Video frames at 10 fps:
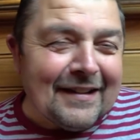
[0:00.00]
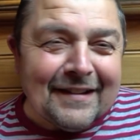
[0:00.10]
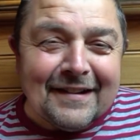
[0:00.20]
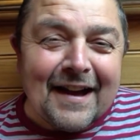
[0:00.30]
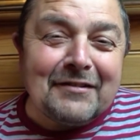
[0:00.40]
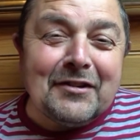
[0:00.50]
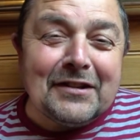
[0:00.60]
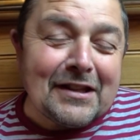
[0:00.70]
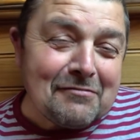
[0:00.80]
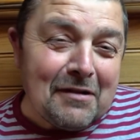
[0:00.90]
I
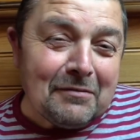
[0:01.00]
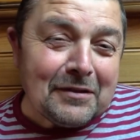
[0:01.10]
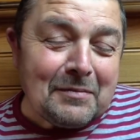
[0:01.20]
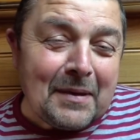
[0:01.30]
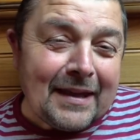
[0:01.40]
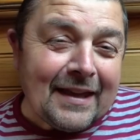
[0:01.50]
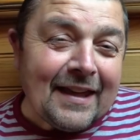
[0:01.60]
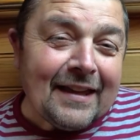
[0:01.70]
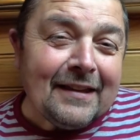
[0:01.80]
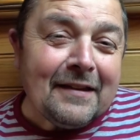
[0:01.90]
knew this one would
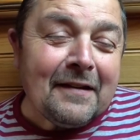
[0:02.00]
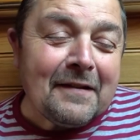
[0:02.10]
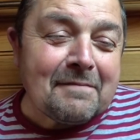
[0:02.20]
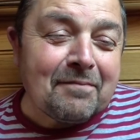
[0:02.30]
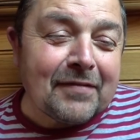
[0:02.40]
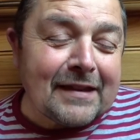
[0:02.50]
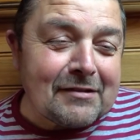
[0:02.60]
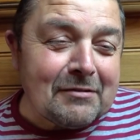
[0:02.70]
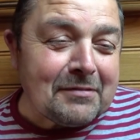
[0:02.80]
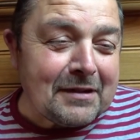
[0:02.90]
be
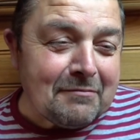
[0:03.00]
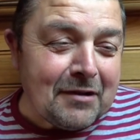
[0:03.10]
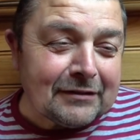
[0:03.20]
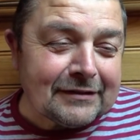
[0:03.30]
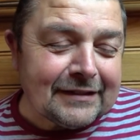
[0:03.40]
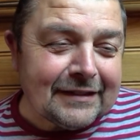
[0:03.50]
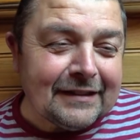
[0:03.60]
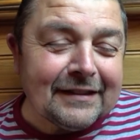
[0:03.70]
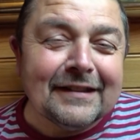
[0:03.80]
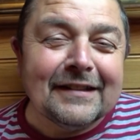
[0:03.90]
something what
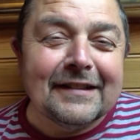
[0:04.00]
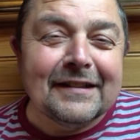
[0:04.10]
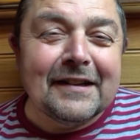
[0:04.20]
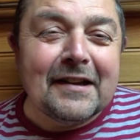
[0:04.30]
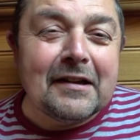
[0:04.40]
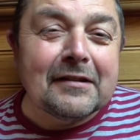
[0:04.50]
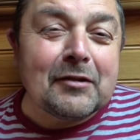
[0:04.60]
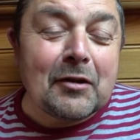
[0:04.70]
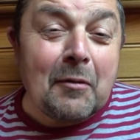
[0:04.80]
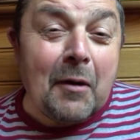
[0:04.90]

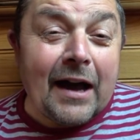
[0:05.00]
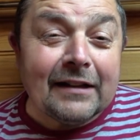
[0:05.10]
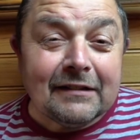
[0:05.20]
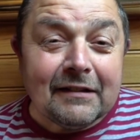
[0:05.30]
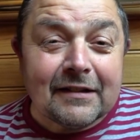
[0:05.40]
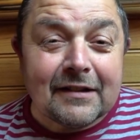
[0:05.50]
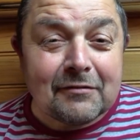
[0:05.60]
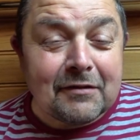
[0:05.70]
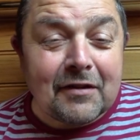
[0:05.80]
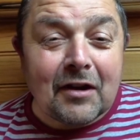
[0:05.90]
took a while,
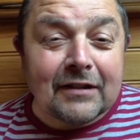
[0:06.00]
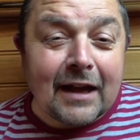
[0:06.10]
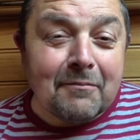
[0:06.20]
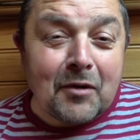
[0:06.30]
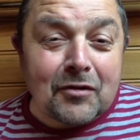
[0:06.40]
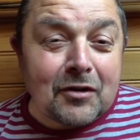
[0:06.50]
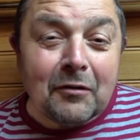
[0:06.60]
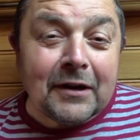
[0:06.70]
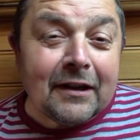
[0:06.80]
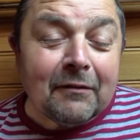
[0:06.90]
because we've got that much
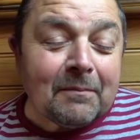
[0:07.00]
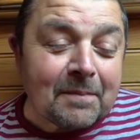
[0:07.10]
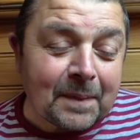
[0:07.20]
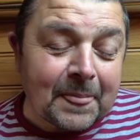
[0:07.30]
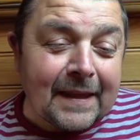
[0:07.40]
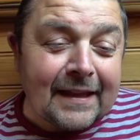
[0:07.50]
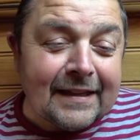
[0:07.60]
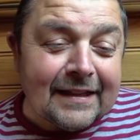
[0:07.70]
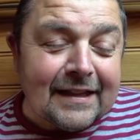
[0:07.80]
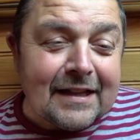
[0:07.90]
going on.
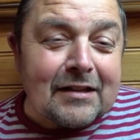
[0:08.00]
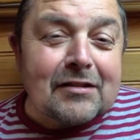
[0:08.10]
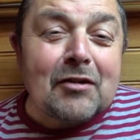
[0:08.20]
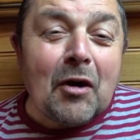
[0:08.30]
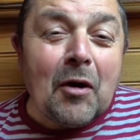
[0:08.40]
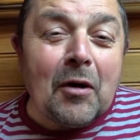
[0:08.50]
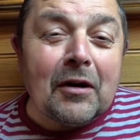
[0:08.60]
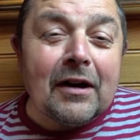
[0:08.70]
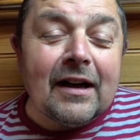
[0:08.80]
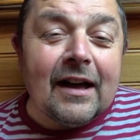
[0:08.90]

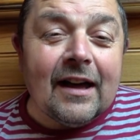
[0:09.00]
So